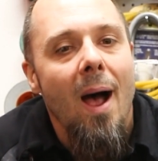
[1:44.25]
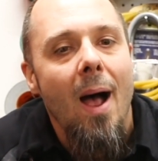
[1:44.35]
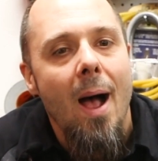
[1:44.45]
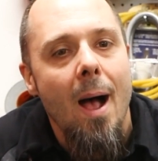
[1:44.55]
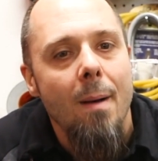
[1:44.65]

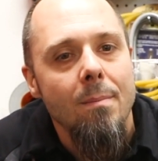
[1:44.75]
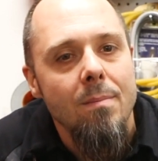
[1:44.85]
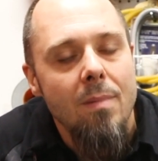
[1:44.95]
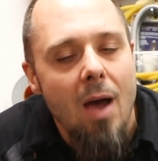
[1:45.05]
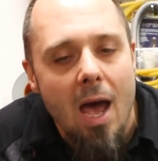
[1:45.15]
I
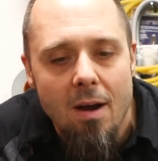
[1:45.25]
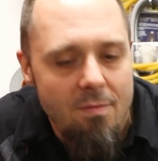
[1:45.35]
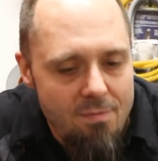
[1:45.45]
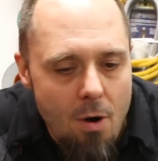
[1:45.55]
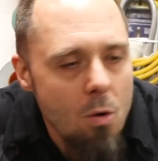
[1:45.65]
had a
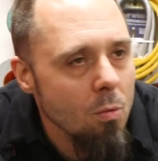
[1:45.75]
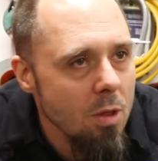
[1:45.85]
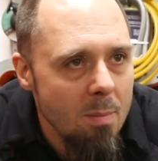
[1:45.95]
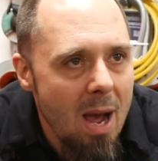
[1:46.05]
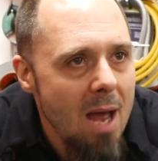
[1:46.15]
phone
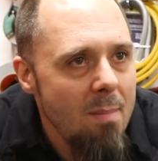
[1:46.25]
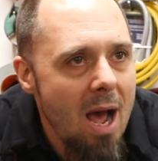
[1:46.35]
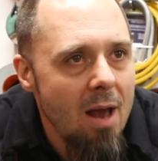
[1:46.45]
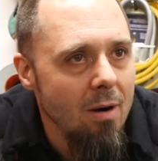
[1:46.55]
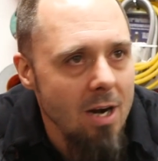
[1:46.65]
with a bad
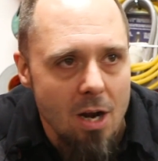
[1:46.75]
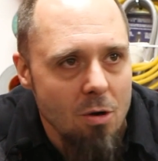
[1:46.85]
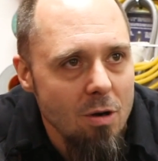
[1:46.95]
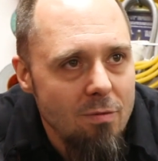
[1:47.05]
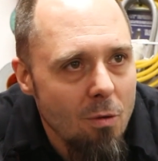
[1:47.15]
battery, and I
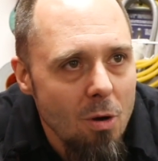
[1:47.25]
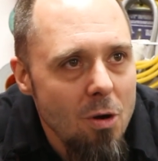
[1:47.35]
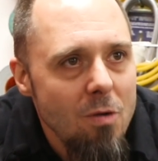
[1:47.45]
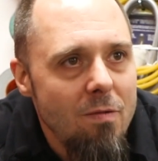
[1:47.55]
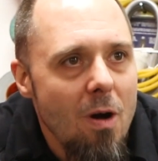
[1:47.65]
couldn't afford a
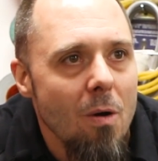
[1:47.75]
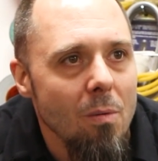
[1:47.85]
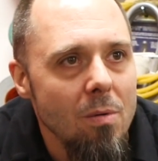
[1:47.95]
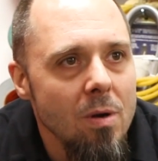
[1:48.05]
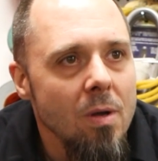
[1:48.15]
new
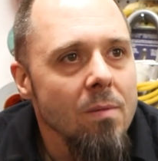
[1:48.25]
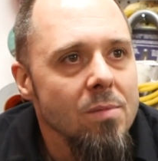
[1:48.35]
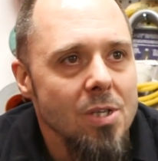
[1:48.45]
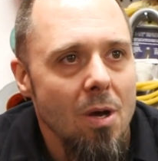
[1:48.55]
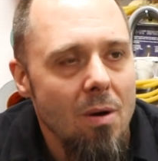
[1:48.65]
phone.
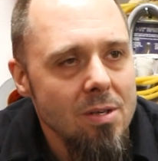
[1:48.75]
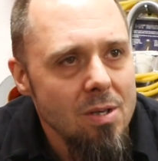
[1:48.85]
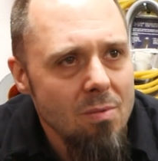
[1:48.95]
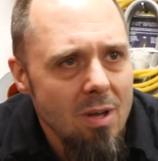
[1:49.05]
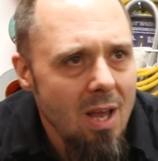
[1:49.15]
So I was
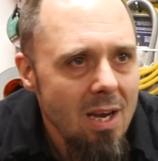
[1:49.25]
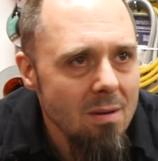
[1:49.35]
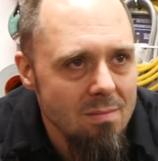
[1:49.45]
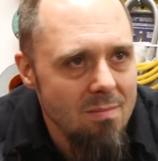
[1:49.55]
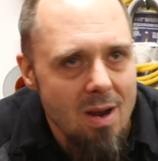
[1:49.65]
like, well, I
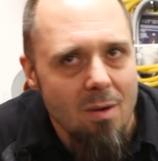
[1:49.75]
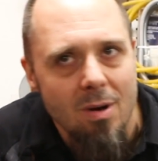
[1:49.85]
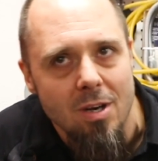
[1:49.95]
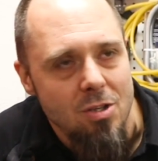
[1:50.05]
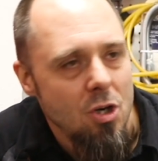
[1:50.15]
can make a
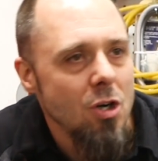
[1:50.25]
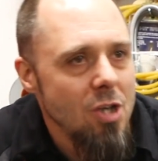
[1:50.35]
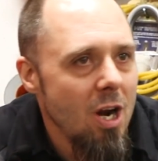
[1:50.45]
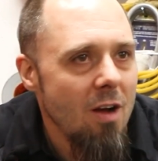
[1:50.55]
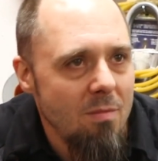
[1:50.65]
way to charge
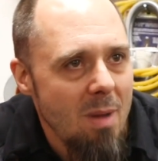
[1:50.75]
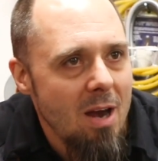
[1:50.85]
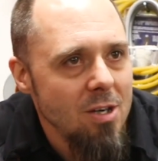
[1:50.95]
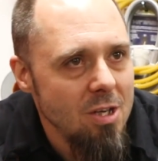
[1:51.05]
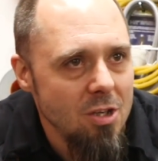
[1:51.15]
that off the
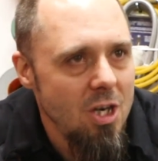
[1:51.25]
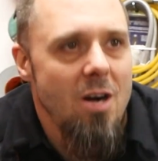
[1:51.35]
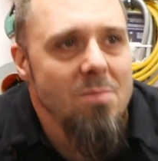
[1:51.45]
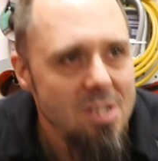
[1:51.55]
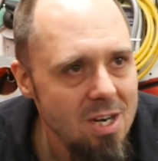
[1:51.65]
batteries on the
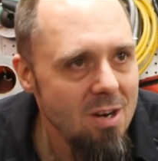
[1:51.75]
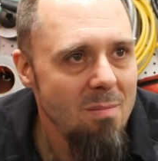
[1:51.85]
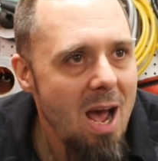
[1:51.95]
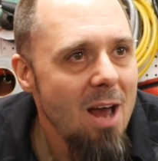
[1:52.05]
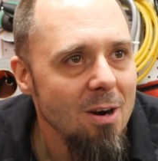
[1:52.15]
chair. I'm sitting
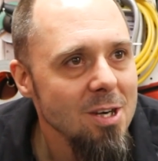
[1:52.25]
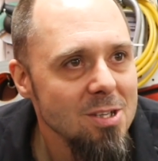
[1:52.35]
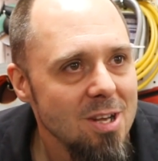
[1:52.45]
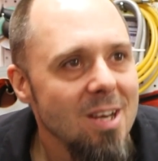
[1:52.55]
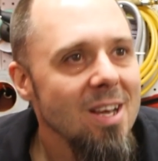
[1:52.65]
on
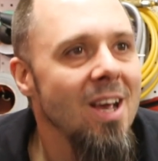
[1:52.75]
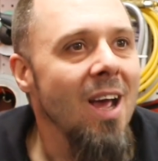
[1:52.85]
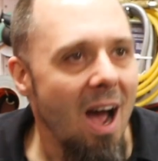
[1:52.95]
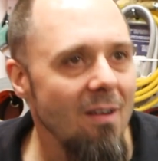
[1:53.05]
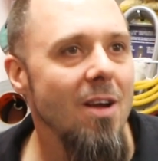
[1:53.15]
batteries. Like,
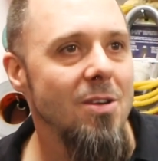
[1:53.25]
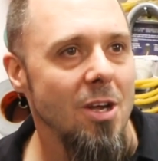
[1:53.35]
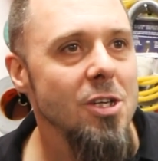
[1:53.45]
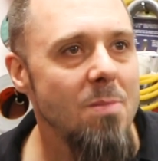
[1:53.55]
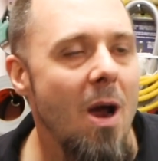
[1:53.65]
I've got
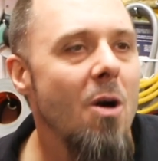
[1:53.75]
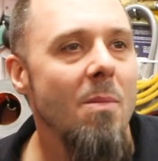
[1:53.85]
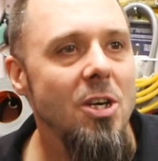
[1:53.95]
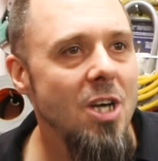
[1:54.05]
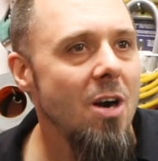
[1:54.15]
tons of power
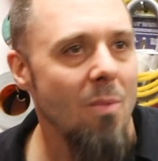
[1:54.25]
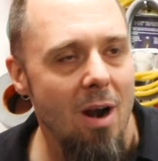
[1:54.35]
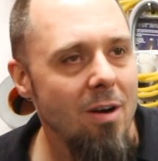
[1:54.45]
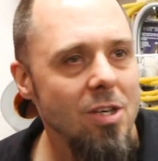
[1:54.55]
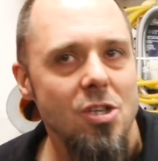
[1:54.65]
in my chair. Why
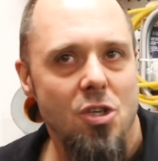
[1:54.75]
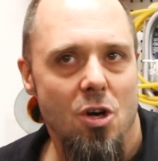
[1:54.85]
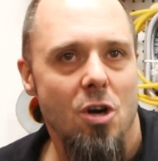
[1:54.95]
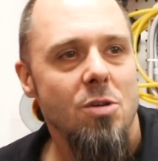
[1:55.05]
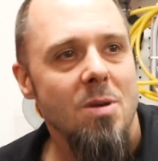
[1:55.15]
don't I just
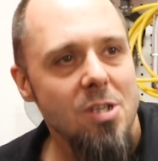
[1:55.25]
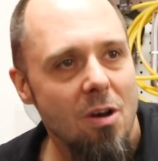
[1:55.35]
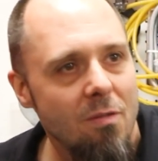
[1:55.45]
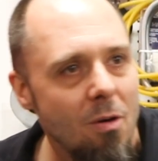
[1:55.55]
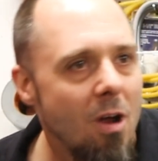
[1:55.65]
charge my
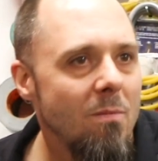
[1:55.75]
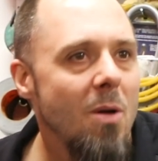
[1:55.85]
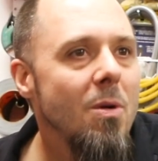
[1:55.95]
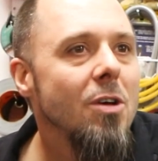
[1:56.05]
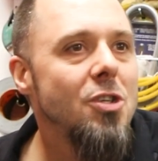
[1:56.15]
cell phone off
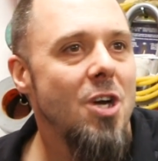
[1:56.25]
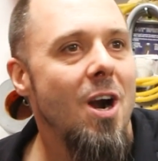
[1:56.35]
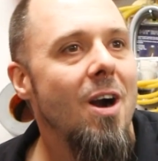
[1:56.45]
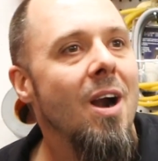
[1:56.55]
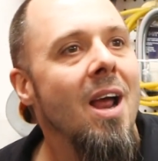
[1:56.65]
my
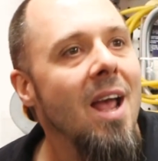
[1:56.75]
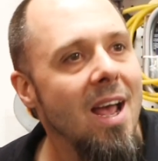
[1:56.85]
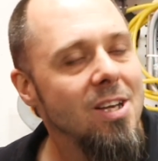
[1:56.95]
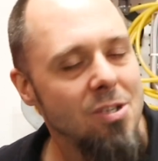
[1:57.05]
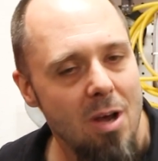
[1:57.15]
wheelchair?
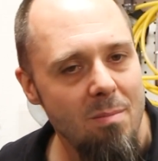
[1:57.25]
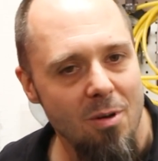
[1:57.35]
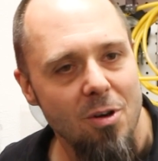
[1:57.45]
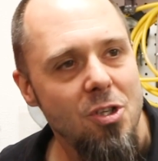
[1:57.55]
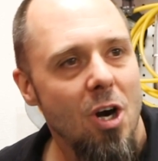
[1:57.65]
And so I
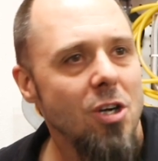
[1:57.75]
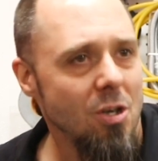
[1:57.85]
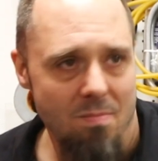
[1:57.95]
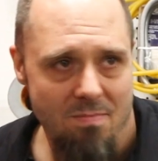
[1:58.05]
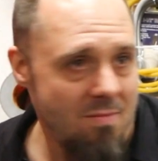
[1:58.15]
built a
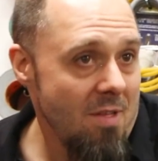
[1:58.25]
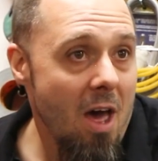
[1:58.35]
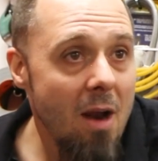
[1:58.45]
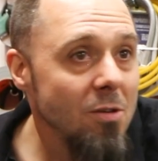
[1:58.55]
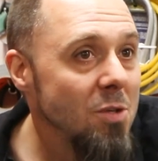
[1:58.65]
charger. Just
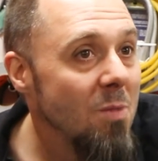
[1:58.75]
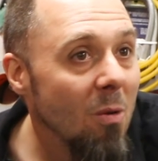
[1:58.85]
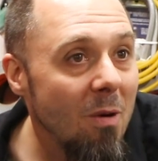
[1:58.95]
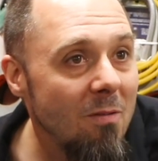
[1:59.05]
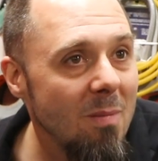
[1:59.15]
thought I would just
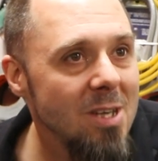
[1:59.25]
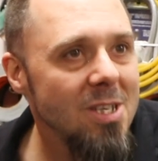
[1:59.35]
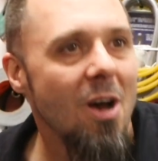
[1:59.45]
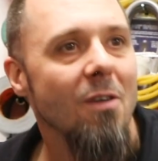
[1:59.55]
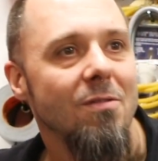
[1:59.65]
build one for
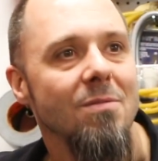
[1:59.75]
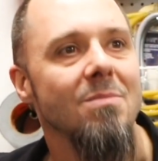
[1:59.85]
myself.